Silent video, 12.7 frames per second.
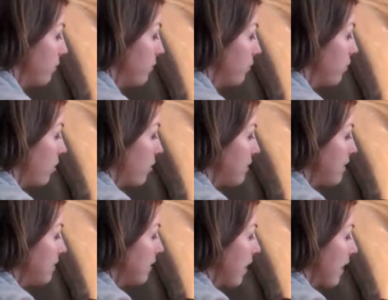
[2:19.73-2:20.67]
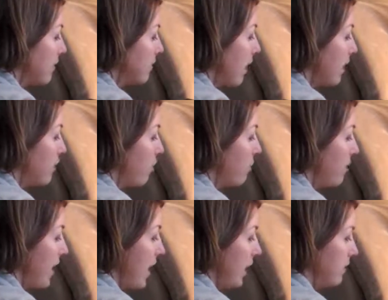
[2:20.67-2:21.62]
So in this case, I know
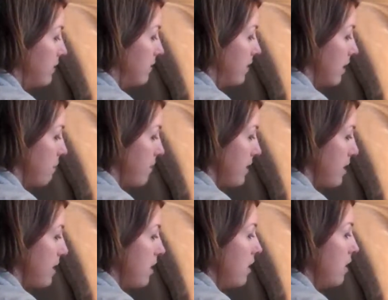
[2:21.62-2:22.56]
that x is going to be